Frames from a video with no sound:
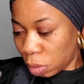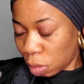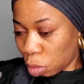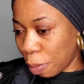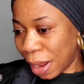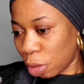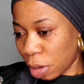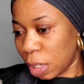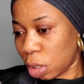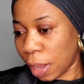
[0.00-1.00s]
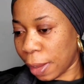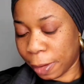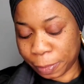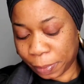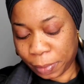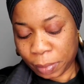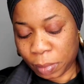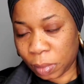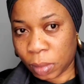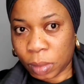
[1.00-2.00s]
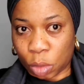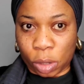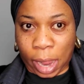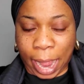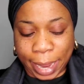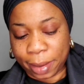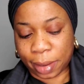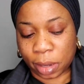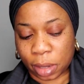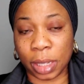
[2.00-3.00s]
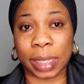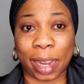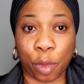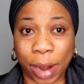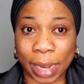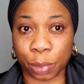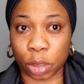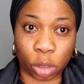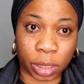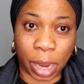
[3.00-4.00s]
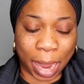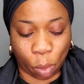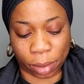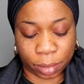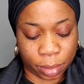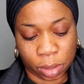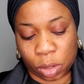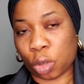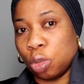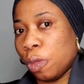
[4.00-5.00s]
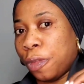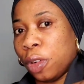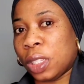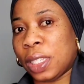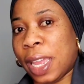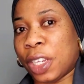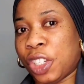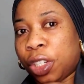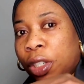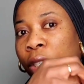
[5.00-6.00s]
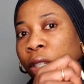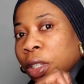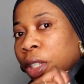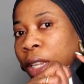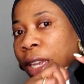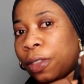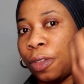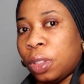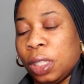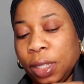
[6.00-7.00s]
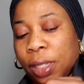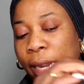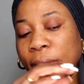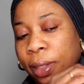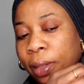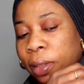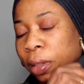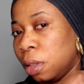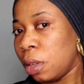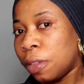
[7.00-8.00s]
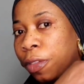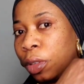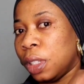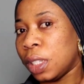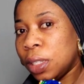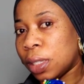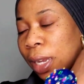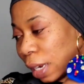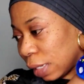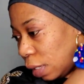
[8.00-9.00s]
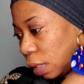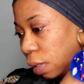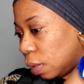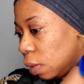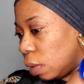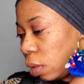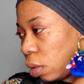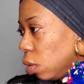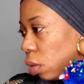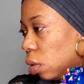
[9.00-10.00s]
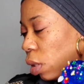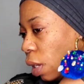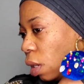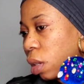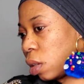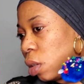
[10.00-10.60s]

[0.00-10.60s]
With turban, don't need high. It's like round, but not the high one. So you fold this edge. This edge, fold it inside. Fold it inside like this. Okay.